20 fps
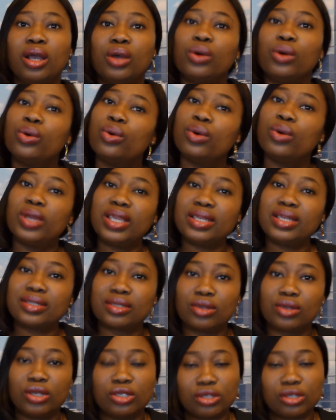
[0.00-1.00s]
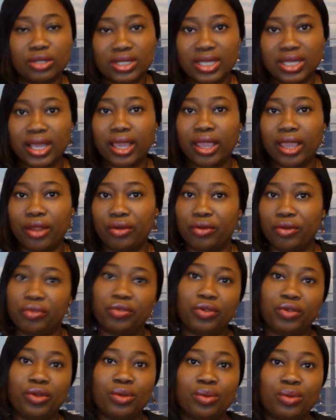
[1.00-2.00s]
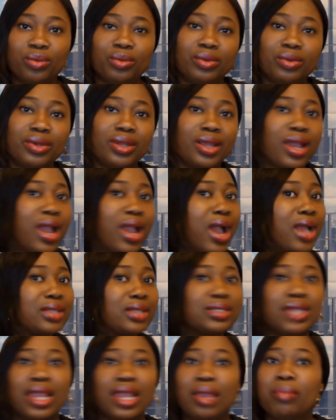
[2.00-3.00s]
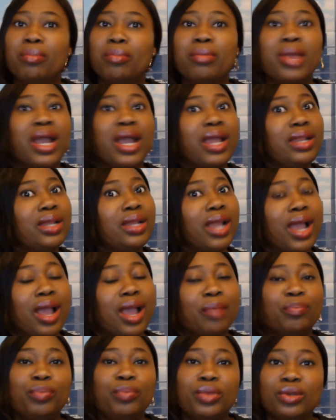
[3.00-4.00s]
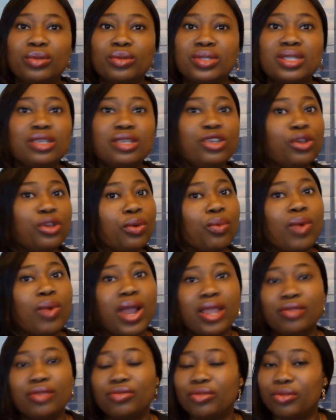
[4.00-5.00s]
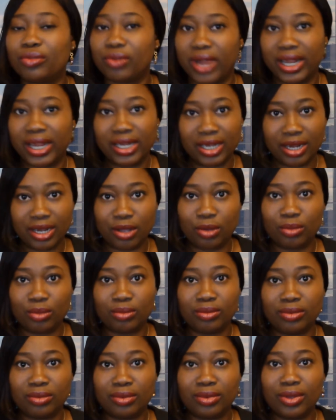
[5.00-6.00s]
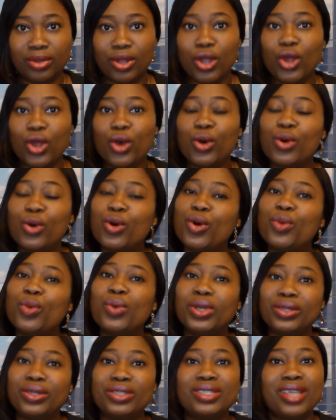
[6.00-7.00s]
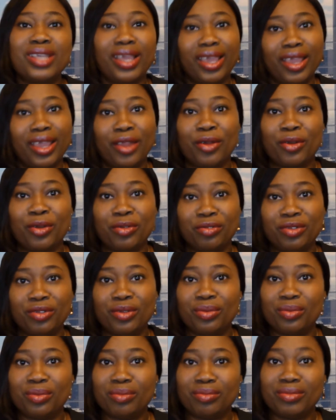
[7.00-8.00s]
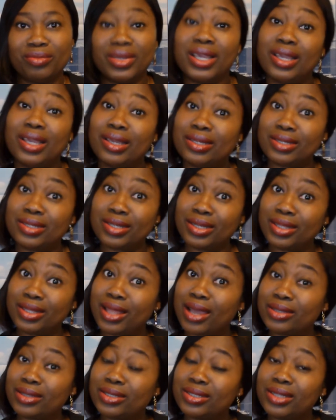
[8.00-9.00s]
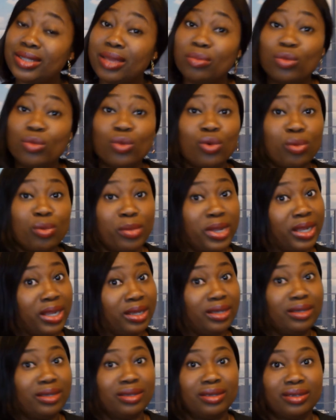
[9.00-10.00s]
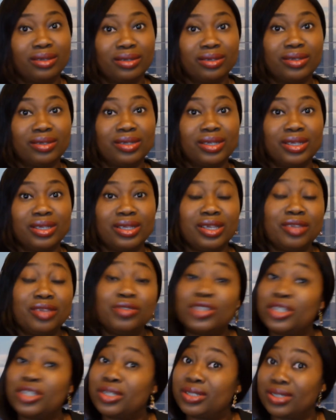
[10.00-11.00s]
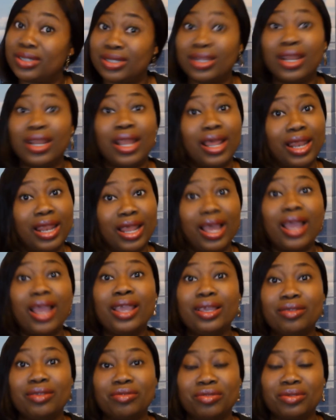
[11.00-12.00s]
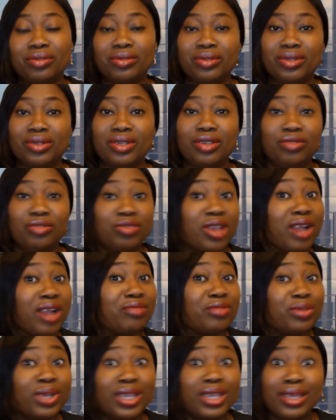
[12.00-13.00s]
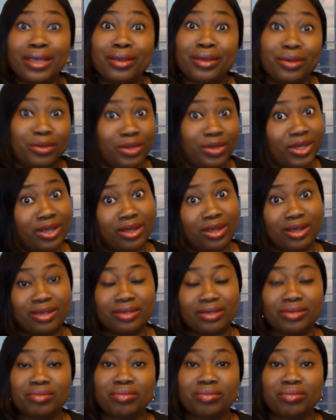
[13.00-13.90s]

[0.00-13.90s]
who is going to take care of you? As a man abusing your wife right now, who will take care of you? Is it that same woman, if she's still alive, if you haven't killed her?